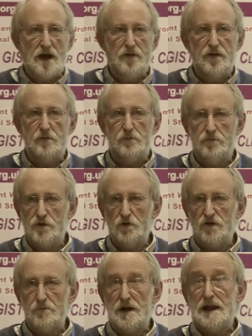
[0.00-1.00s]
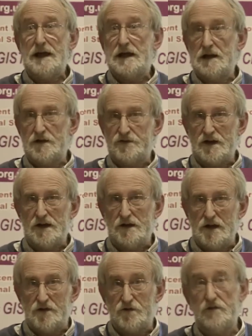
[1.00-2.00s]
at them using molecular
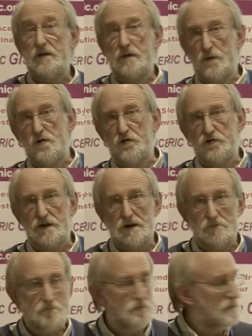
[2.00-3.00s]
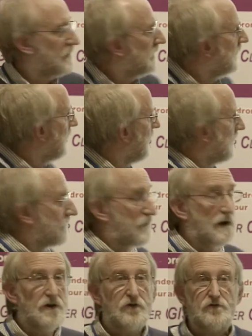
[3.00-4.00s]
techniques in the laboratory.
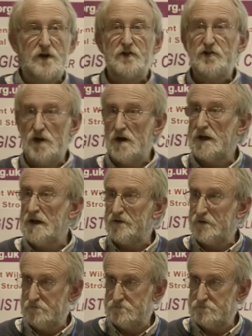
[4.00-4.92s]
Find a drug target.